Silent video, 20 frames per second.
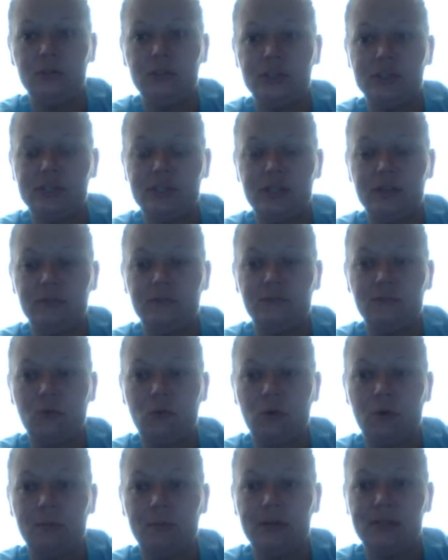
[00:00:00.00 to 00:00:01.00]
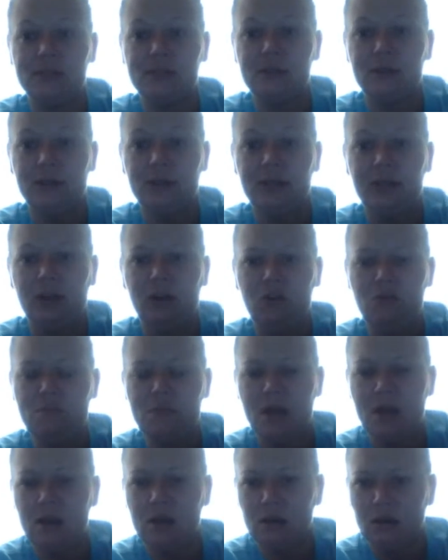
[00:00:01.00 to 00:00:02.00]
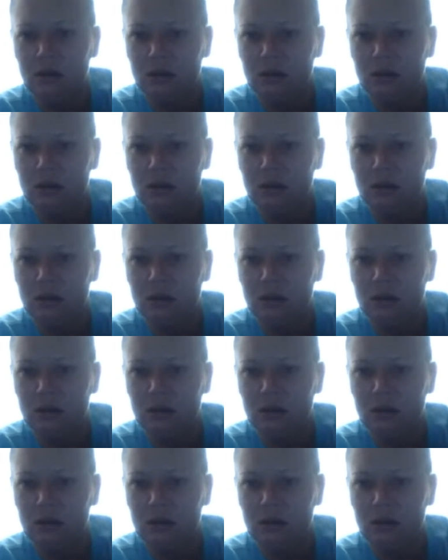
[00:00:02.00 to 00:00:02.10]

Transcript: just hit 4 mentally. Oh my.